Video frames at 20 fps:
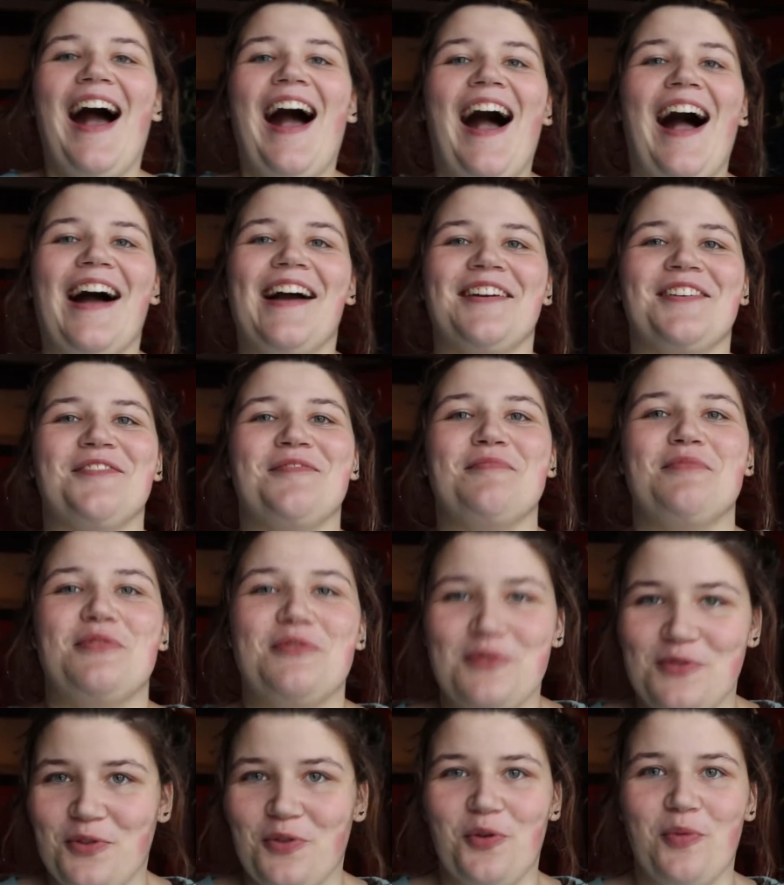I am
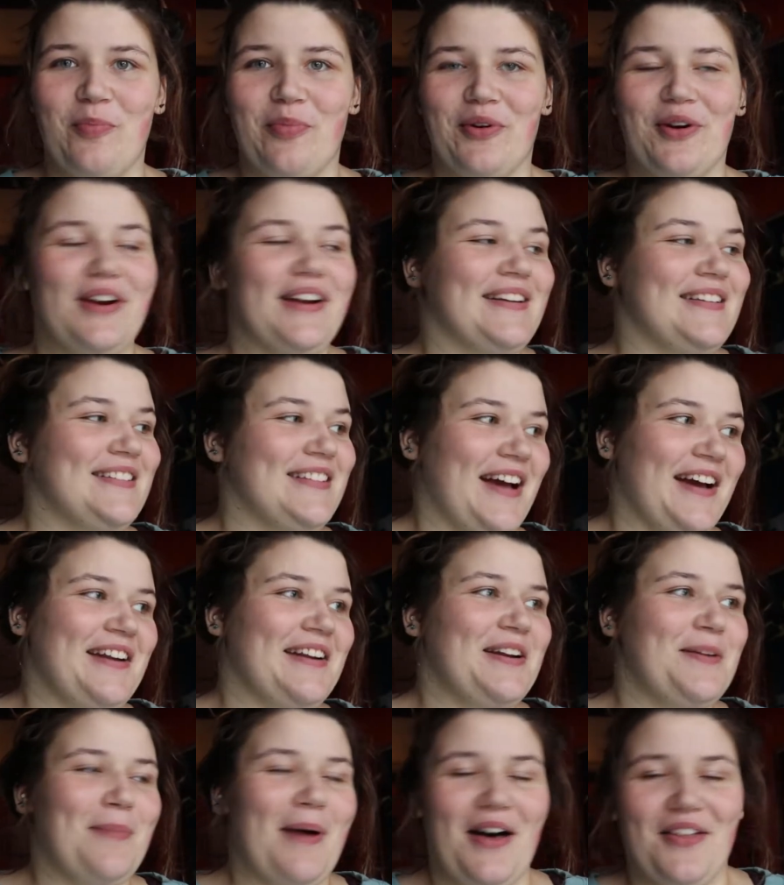super
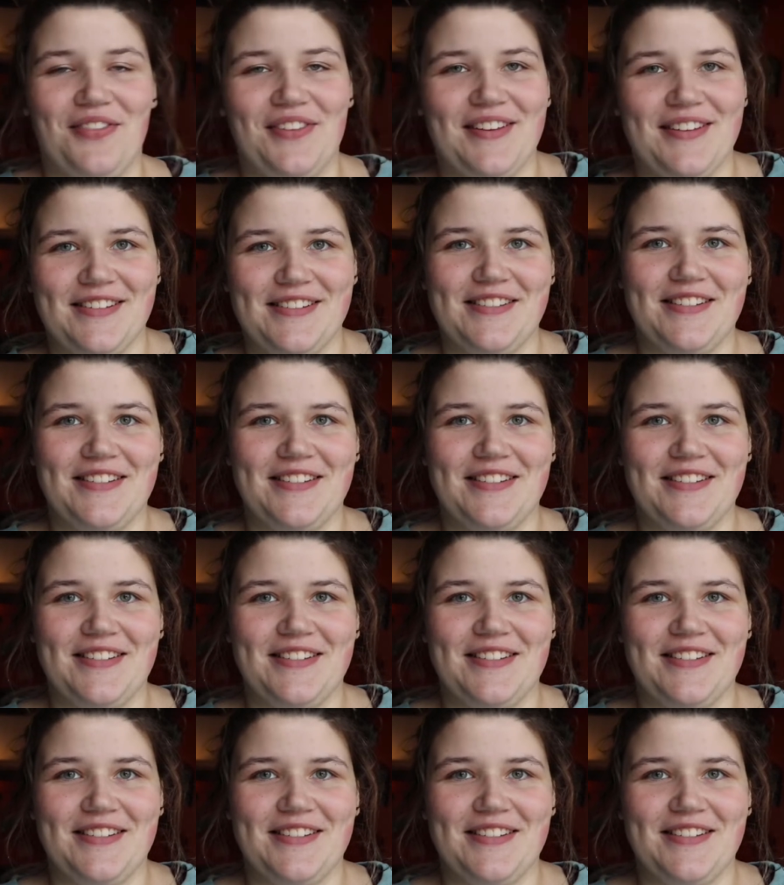excited about this.